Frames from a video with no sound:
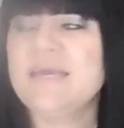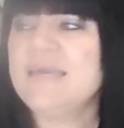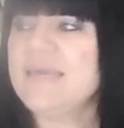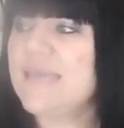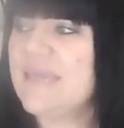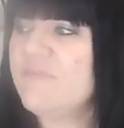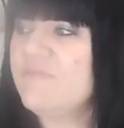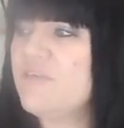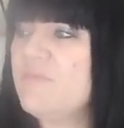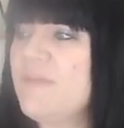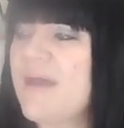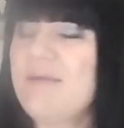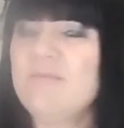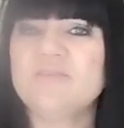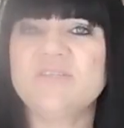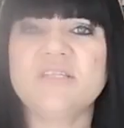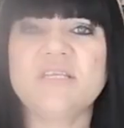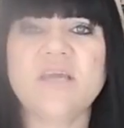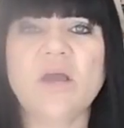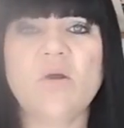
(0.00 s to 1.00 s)
Give them out
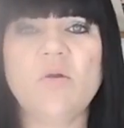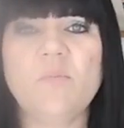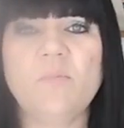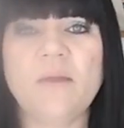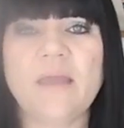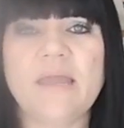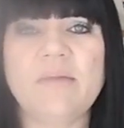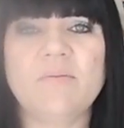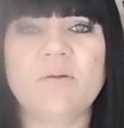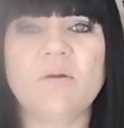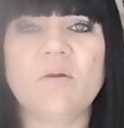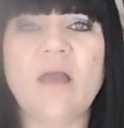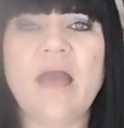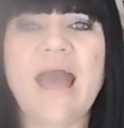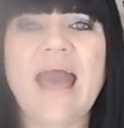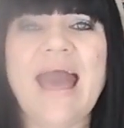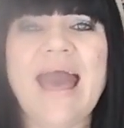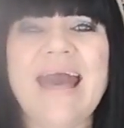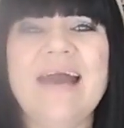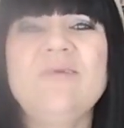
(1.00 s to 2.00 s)
to the old people.
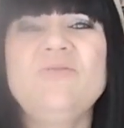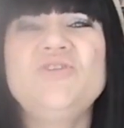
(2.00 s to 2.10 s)
How